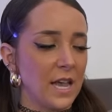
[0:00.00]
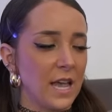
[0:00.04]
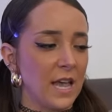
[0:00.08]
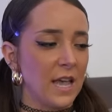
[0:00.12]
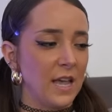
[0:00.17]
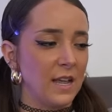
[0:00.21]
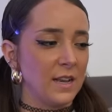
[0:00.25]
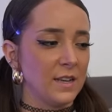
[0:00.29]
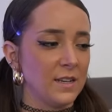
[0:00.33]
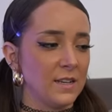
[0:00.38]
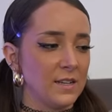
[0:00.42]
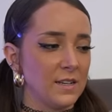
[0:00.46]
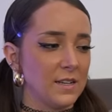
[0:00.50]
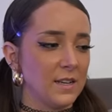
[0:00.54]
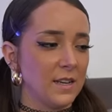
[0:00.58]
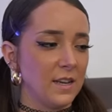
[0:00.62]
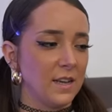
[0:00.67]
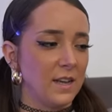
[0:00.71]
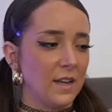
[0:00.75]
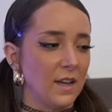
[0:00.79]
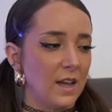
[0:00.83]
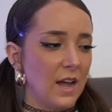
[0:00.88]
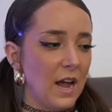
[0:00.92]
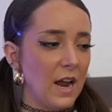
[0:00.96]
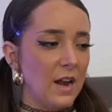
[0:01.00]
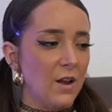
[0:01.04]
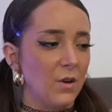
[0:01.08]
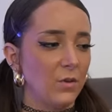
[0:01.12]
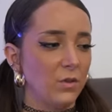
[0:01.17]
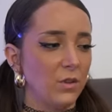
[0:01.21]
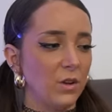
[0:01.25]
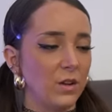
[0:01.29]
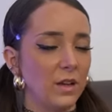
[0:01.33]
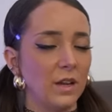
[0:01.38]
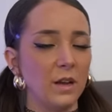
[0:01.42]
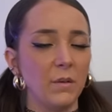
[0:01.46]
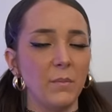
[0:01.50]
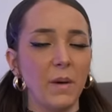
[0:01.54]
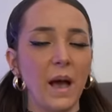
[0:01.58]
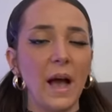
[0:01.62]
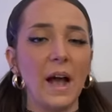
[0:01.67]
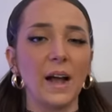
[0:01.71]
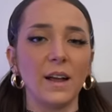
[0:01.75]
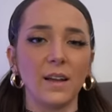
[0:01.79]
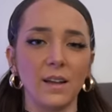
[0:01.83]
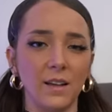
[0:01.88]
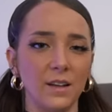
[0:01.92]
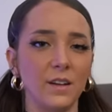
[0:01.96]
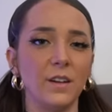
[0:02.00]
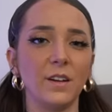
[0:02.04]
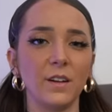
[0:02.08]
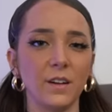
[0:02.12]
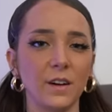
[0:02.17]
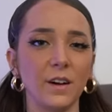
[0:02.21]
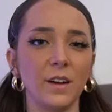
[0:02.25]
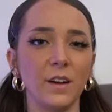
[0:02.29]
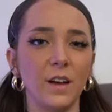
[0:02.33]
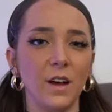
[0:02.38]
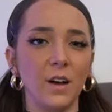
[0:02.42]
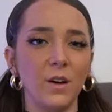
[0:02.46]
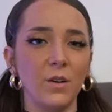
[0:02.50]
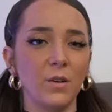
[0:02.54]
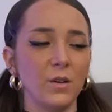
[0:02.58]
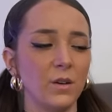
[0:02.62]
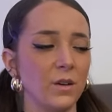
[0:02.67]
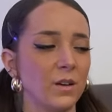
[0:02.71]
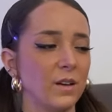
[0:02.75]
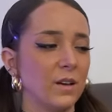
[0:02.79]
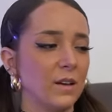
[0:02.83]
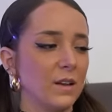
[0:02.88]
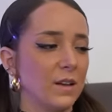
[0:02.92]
And I know looking back a year ago,